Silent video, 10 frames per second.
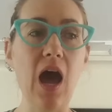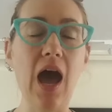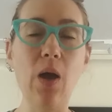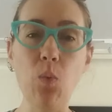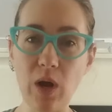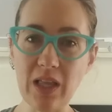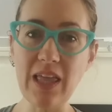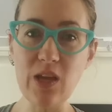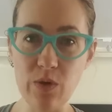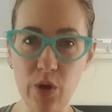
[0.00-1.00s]
I want to
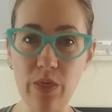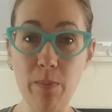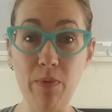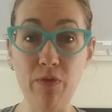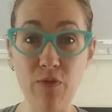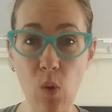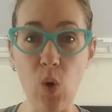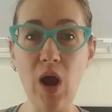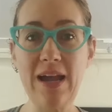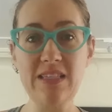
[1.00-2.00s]
let you know that
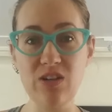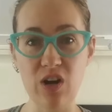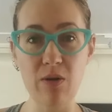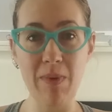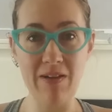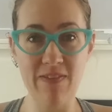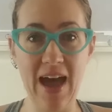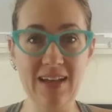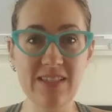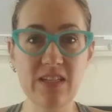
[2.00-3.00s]
before I started my
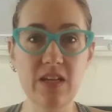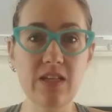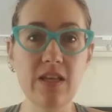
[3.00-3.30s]
fast,